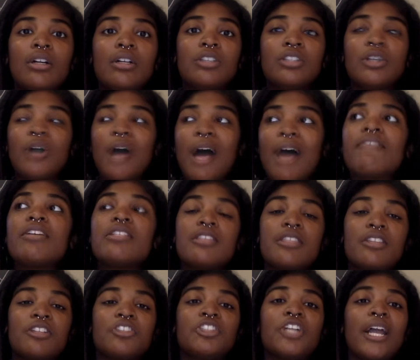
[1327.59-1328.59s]
So
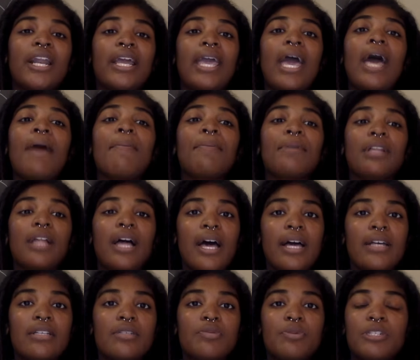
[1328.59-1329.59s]
obviously they're trying to
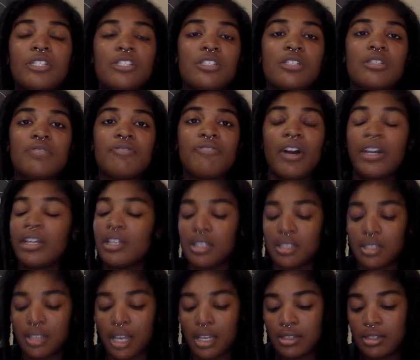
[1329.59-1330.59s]
capitalize, which is fucking
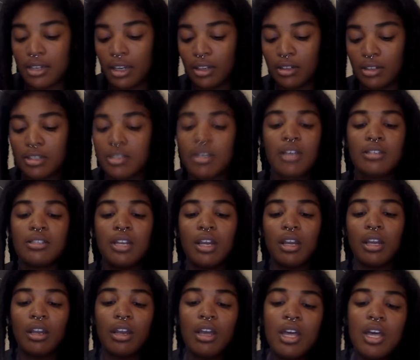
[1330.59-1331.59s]
disgusting.
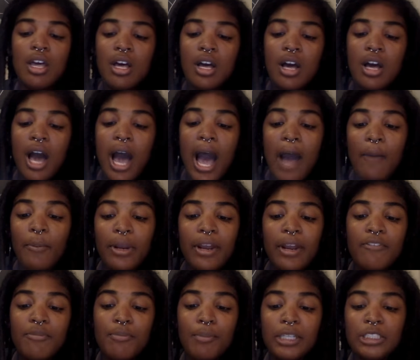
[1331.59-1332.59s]
Disgusting. I would
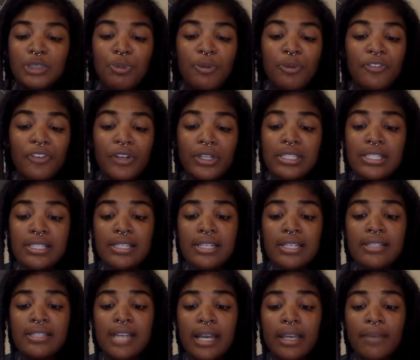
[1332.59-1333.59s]
have much preferred to
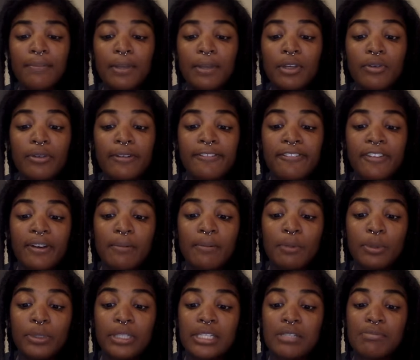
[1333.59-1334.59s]
see a documentary
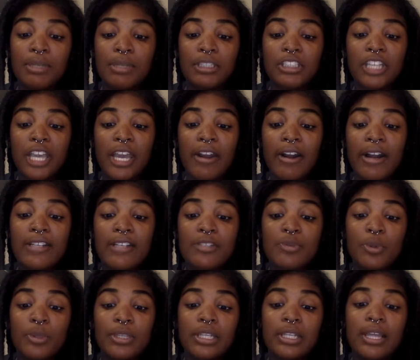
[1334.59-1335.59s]
filmed with as much care
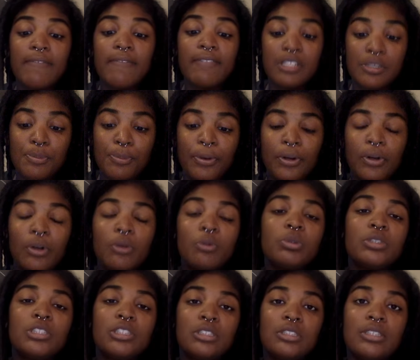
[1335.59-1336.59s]
as When the Levees Broke,
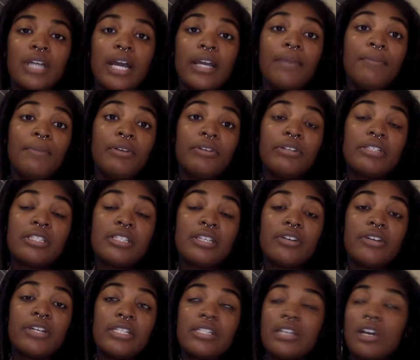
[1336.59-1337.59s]
which is a documentary
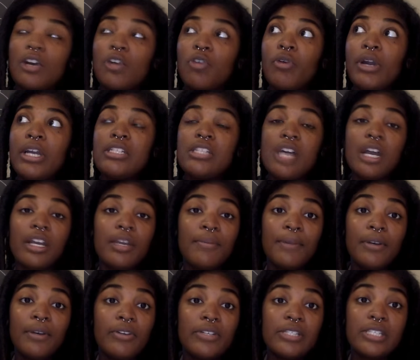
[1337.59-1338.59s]
series, a great
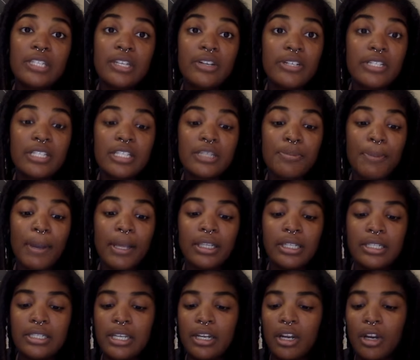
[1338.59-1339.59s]
documentary series that Spike
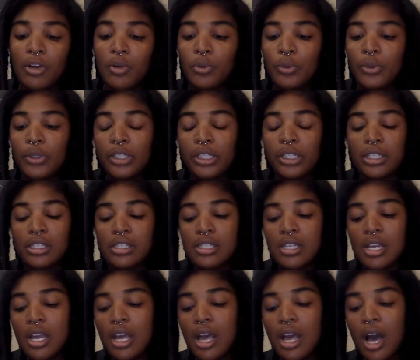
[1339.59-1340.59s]
Lee did on New Orleans,
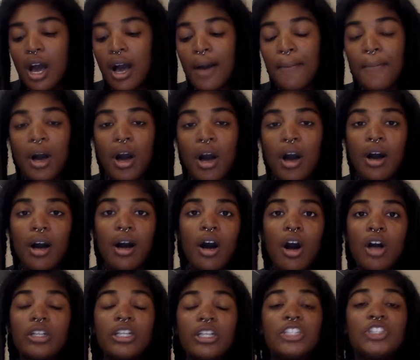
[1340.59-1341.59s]
um, on,
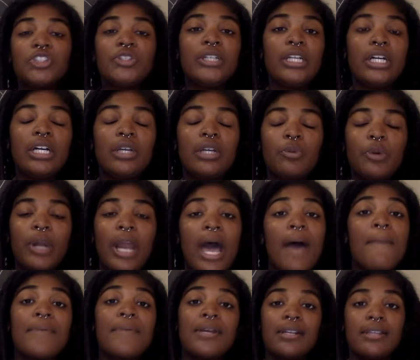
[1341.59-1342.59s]
on Katrina and what
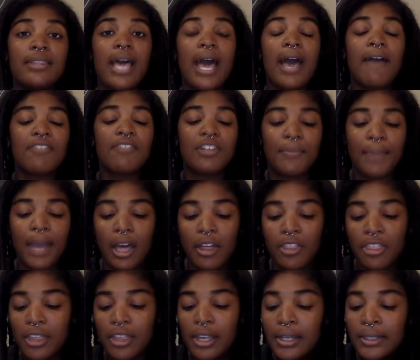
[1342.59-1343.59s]
happened in the
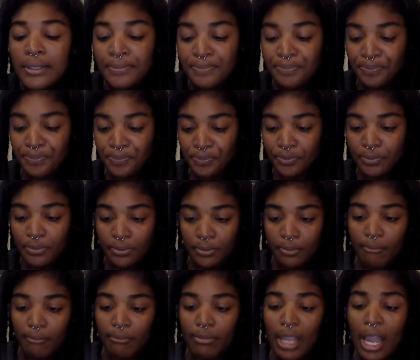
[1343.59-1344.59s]
aftermath.
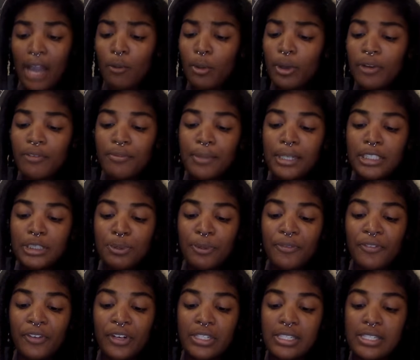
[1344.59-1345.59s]
I would have much
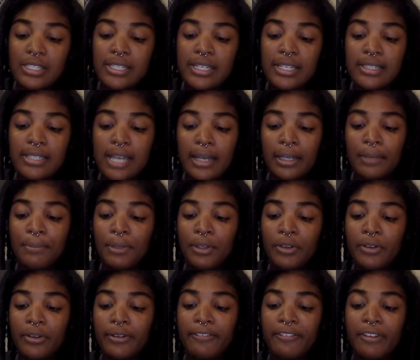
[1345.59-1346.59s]
preferred to see a
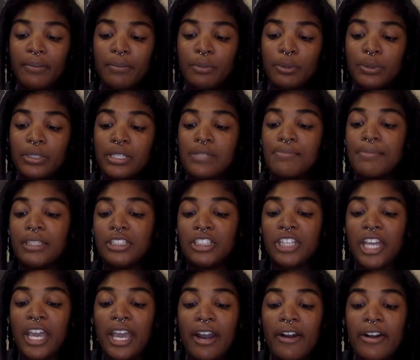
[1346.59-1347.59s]
documentary filmed with as much
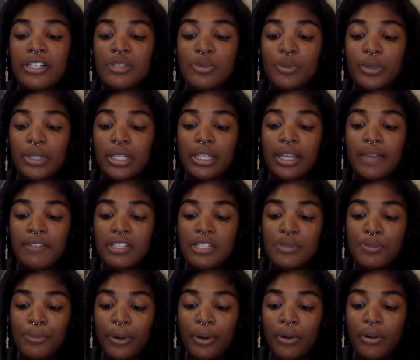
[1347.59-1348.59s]
care as when the
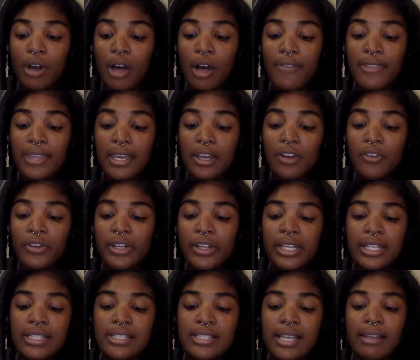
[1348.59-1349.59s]
levees broke on the
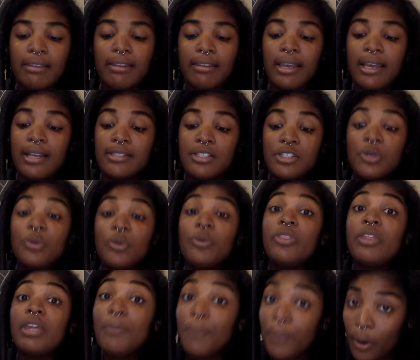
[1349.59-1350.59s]
ingredients that led to
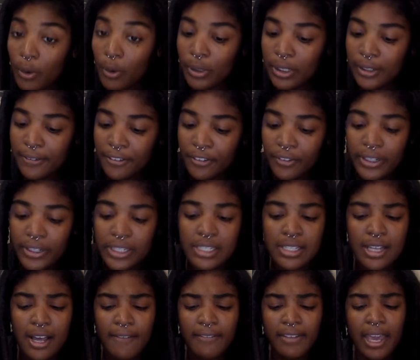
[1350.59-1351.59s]
the proliferance
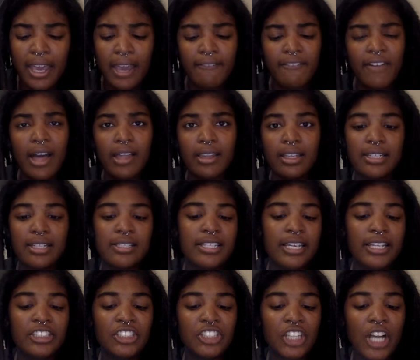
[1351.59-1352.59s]
of gang violence
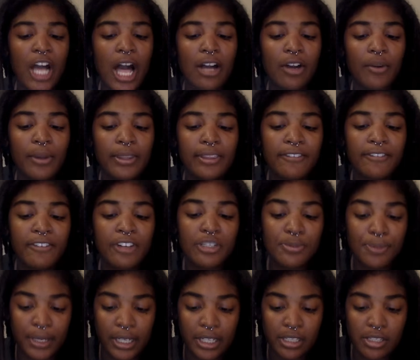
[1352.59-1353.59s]
in Chicago in the
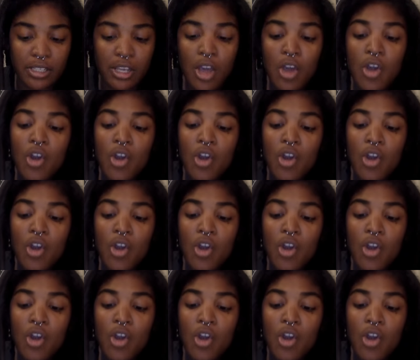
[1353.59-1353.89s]
first place.